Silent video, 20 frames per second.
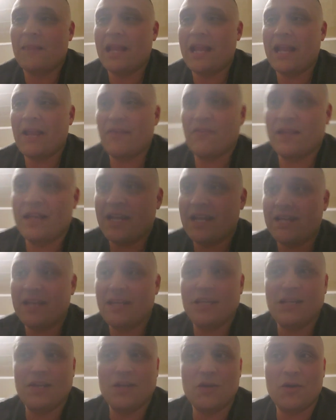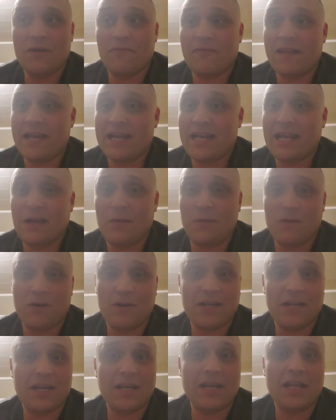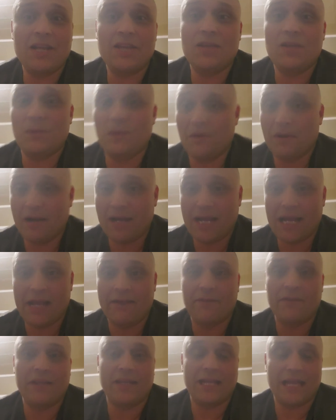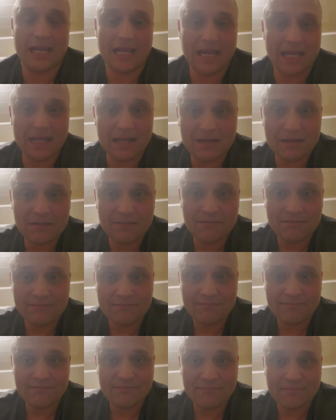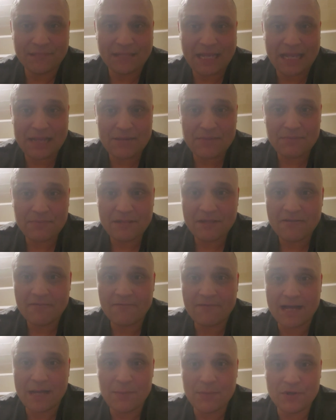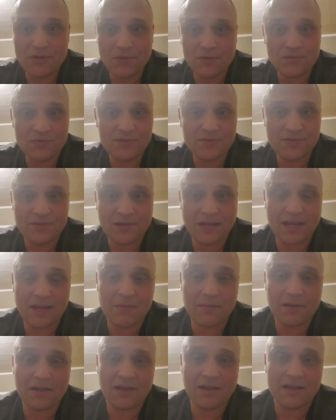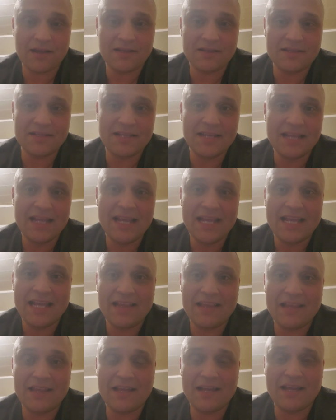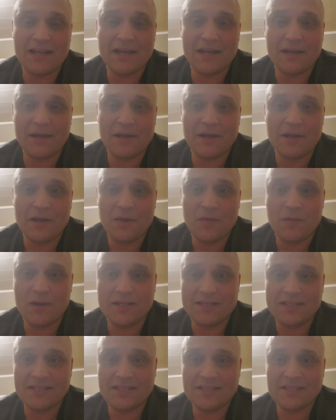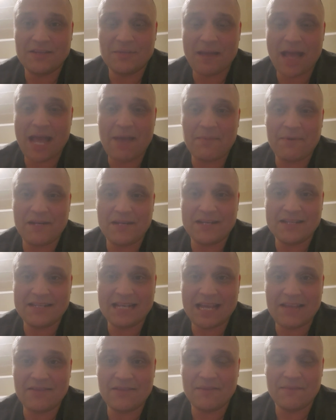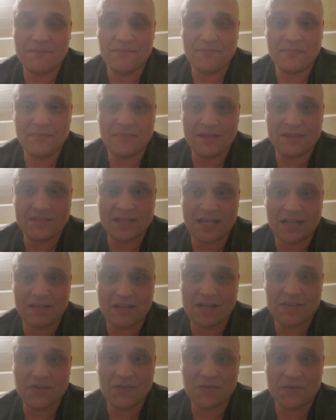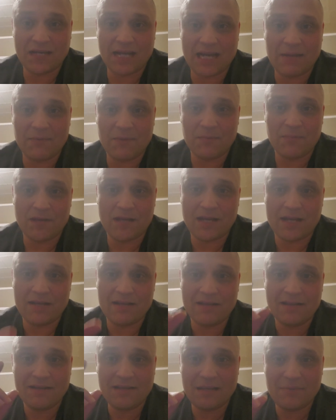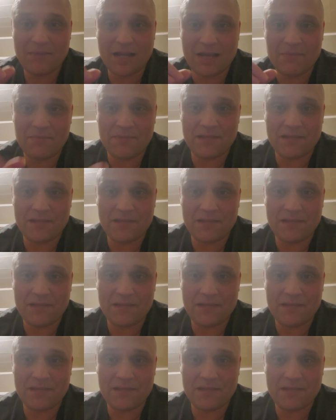and then if that ain't working, you're gonna have to get, okay, vamonos, okay, because what ends up happening is that the psychological game they're playing. They might